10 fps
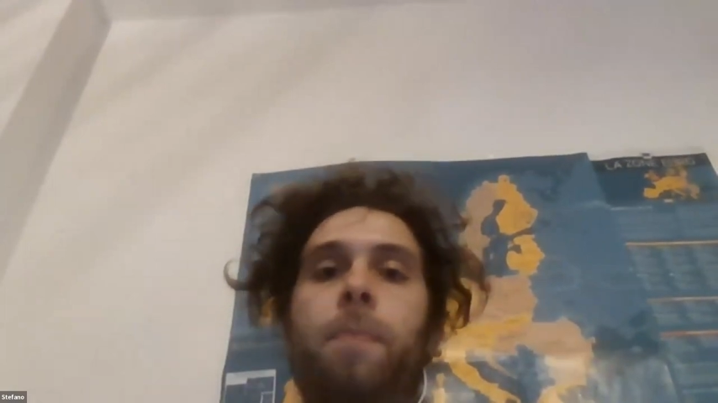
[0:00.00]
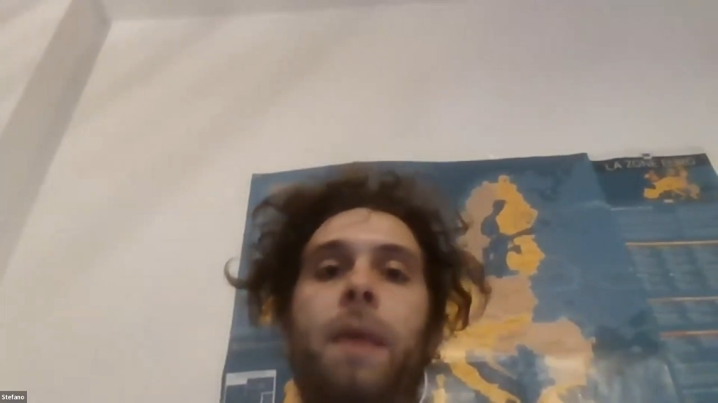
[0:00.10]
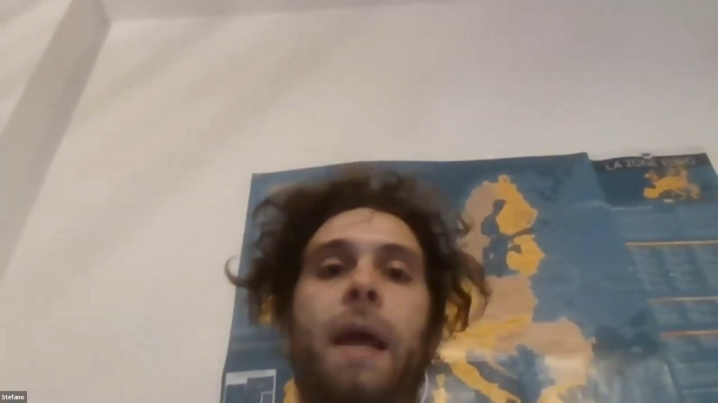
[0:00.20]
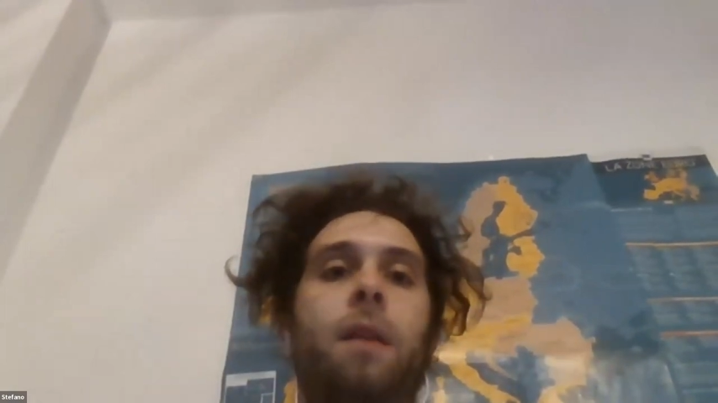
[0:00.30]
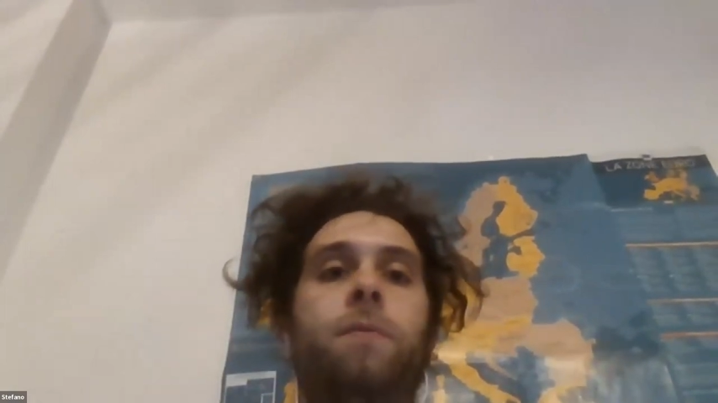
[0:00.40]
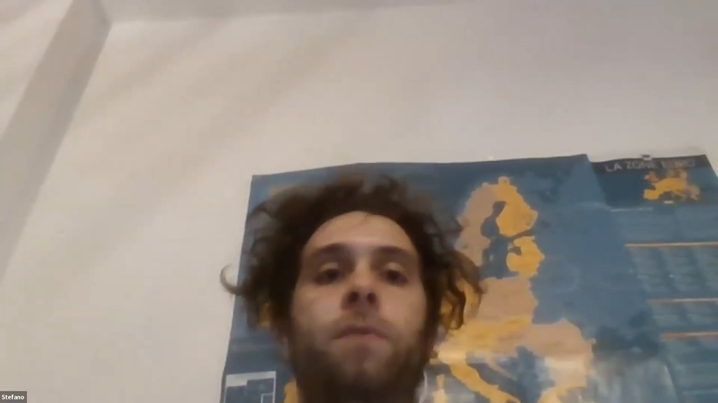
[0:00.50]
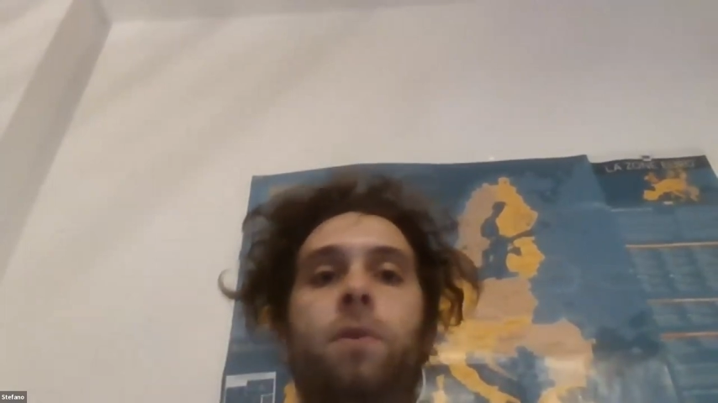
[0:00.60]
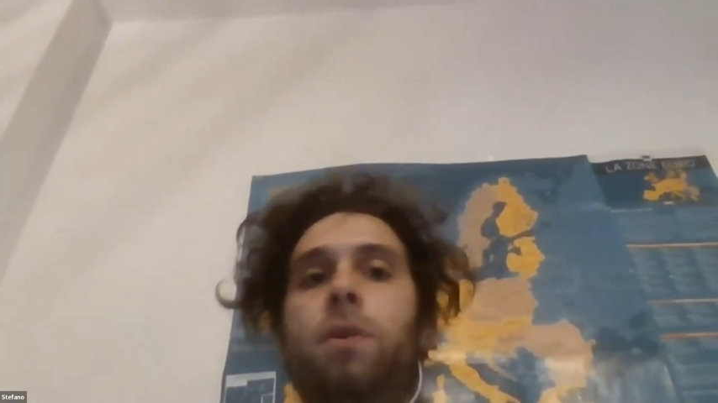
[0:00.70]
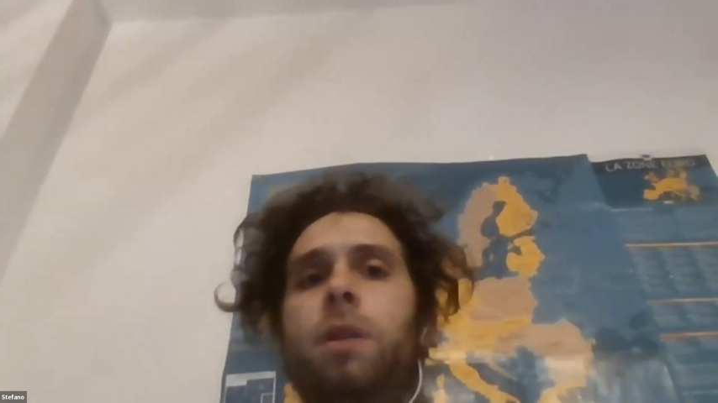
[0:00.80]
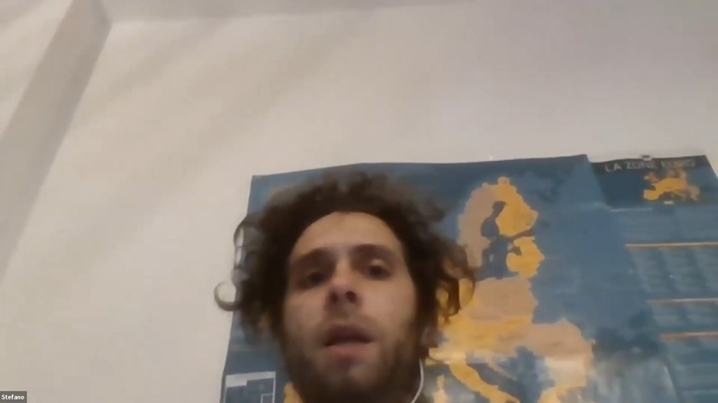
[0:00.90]
And of
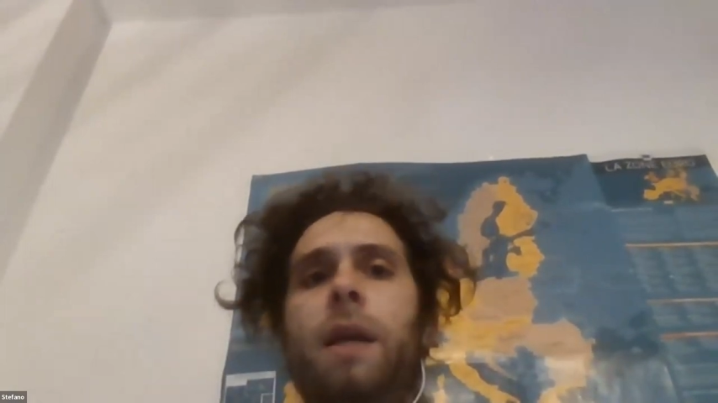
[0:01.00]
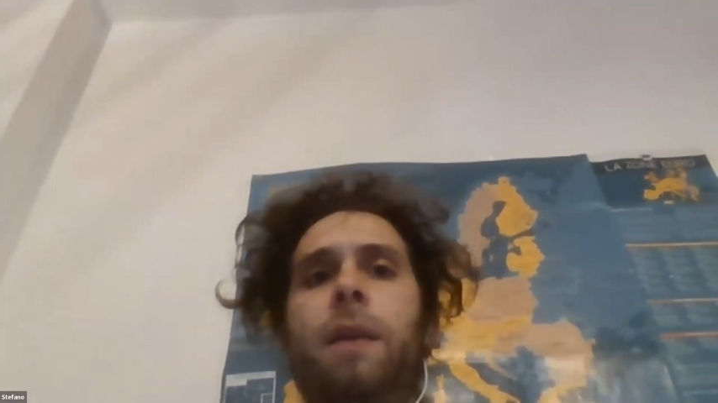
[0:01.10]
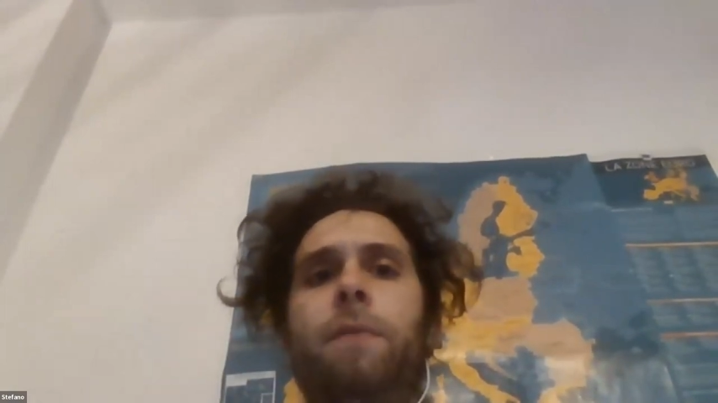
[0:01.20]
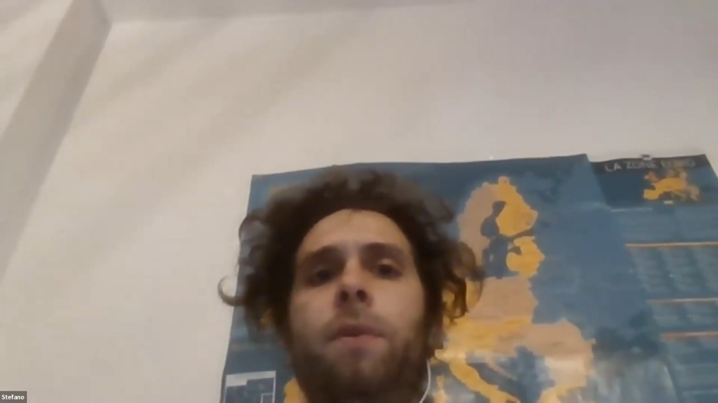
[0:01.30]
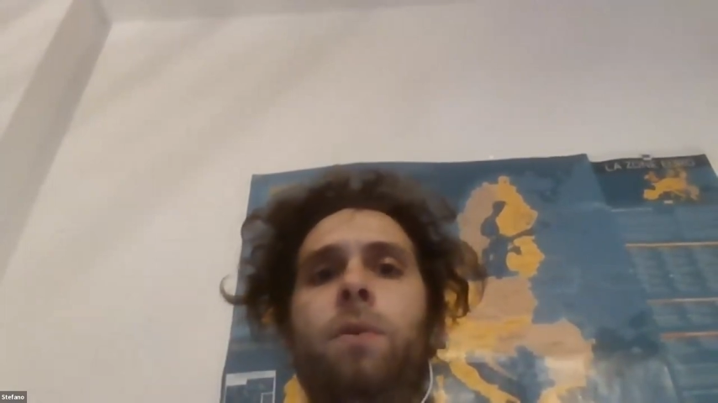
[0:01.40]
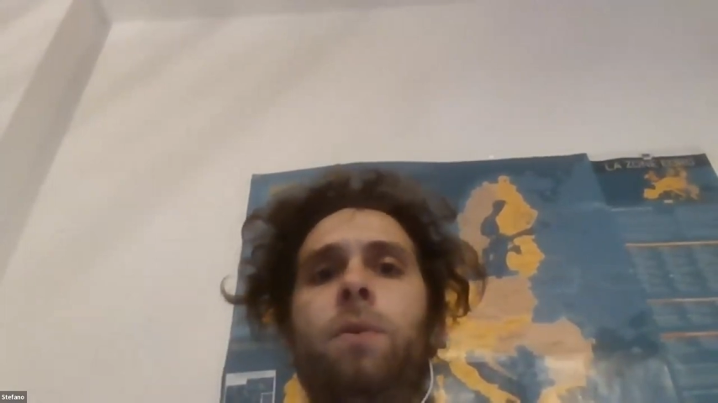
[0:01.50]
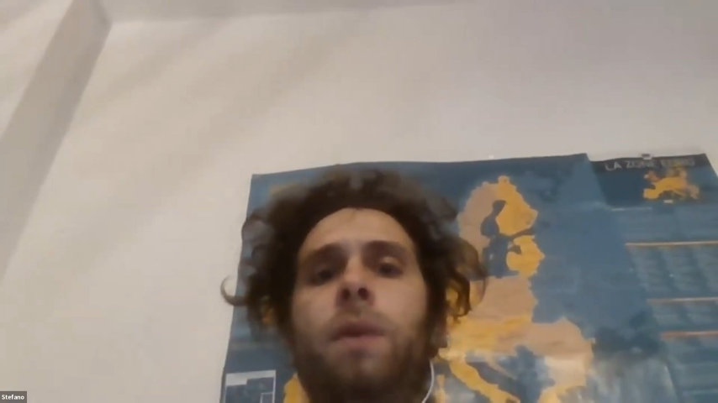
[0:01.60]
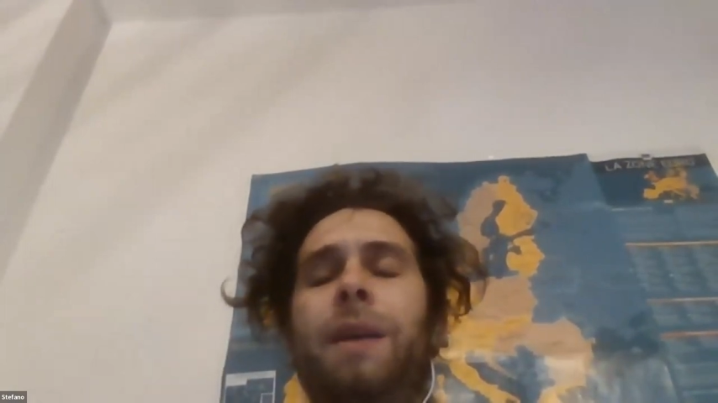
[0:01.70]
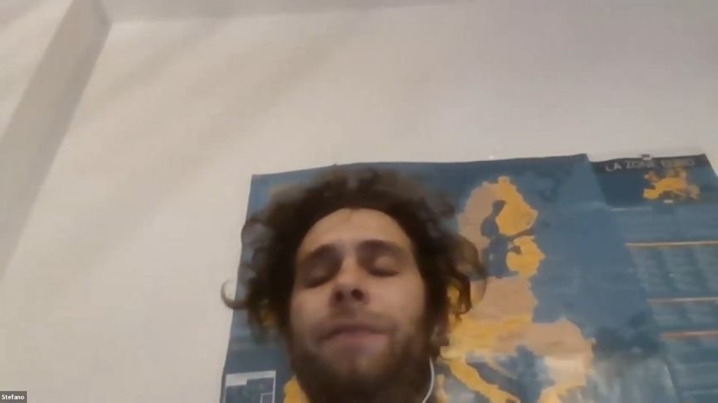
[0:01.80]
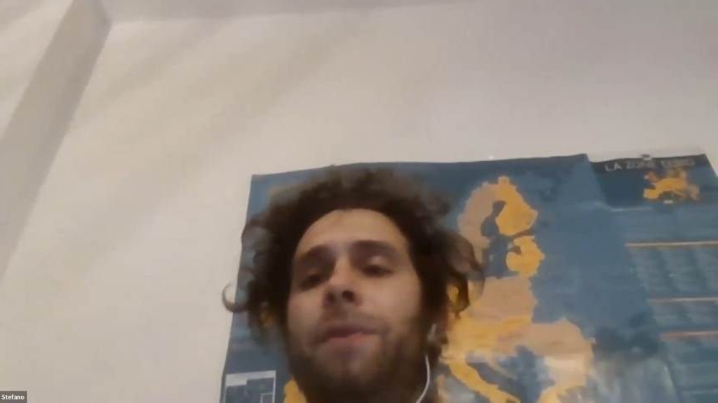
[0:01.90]
course, like if
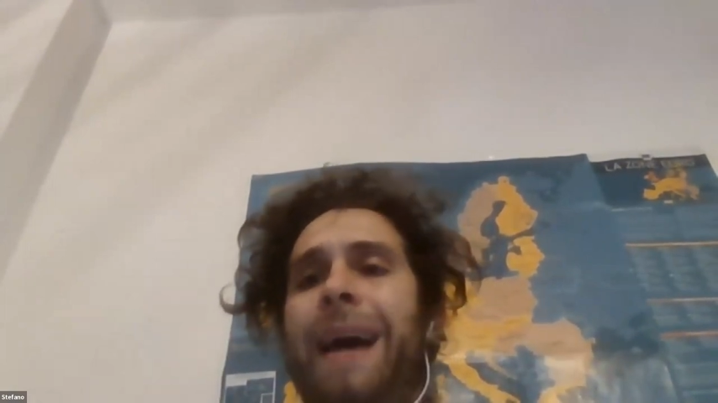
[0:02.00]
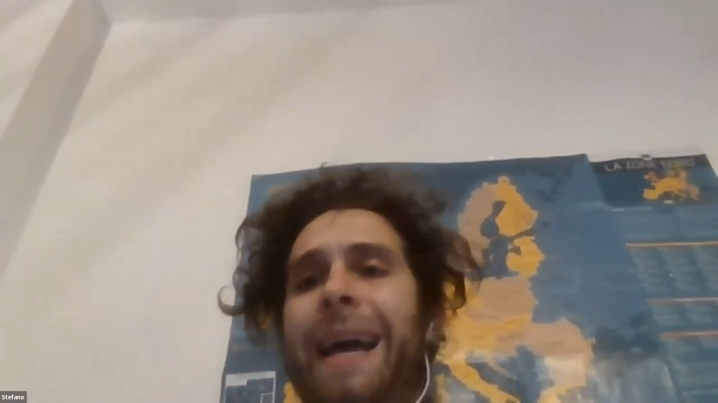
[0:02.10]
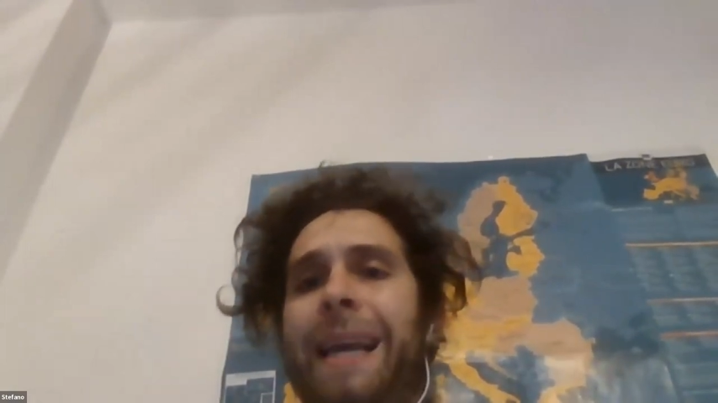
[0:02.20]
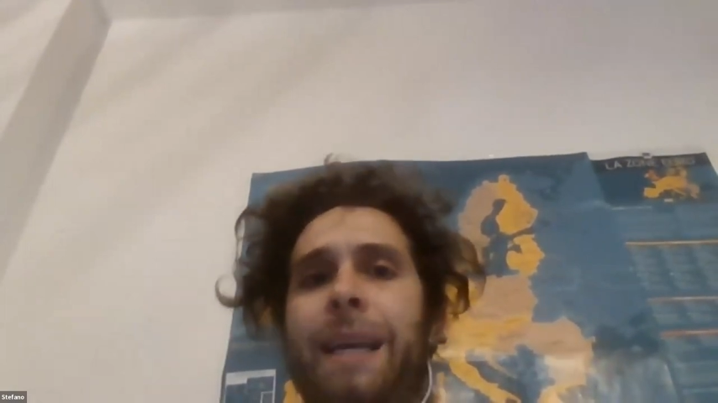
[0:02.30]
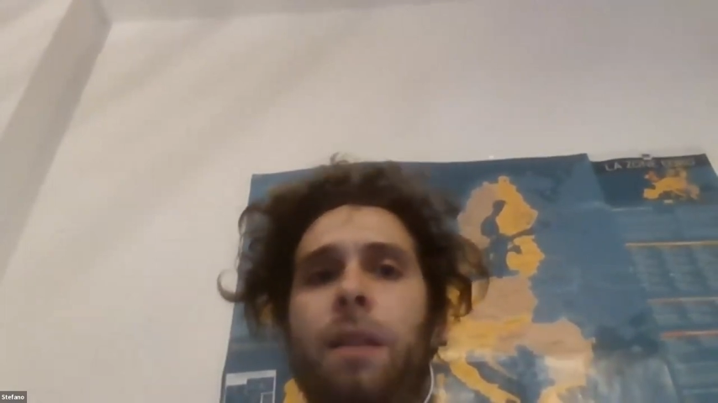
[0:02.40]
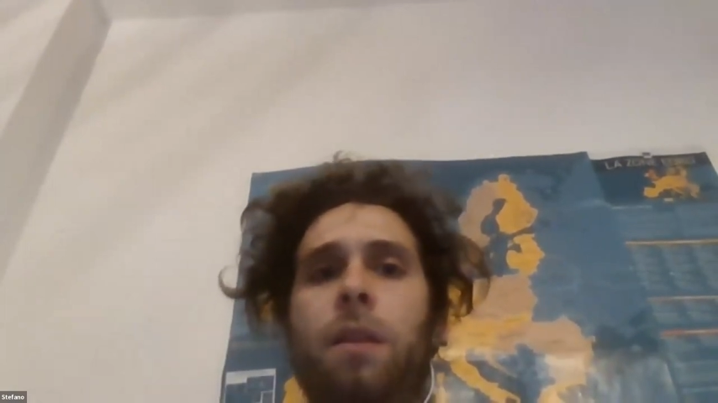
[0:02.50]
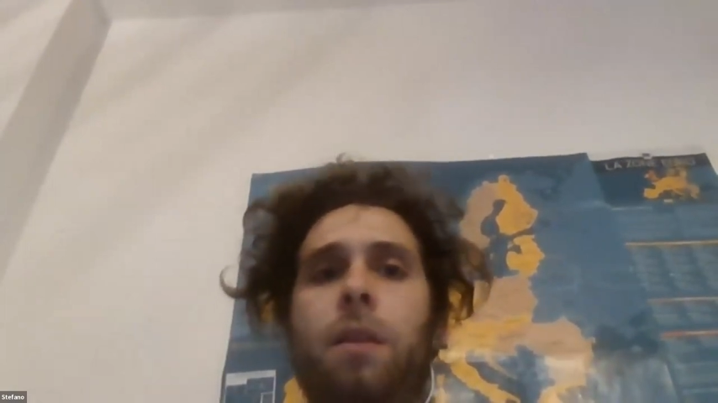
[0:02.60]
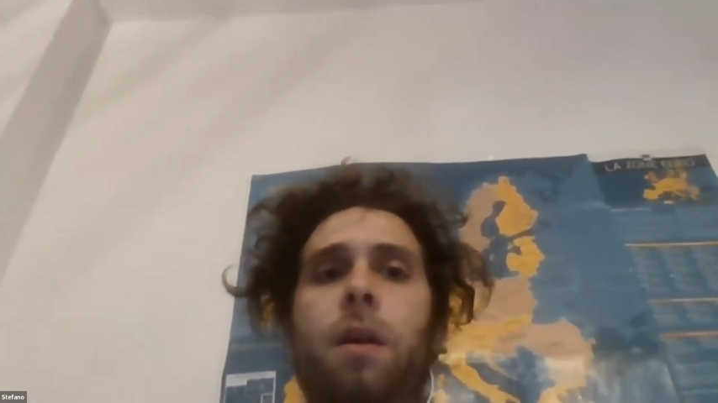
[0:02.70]
you like it,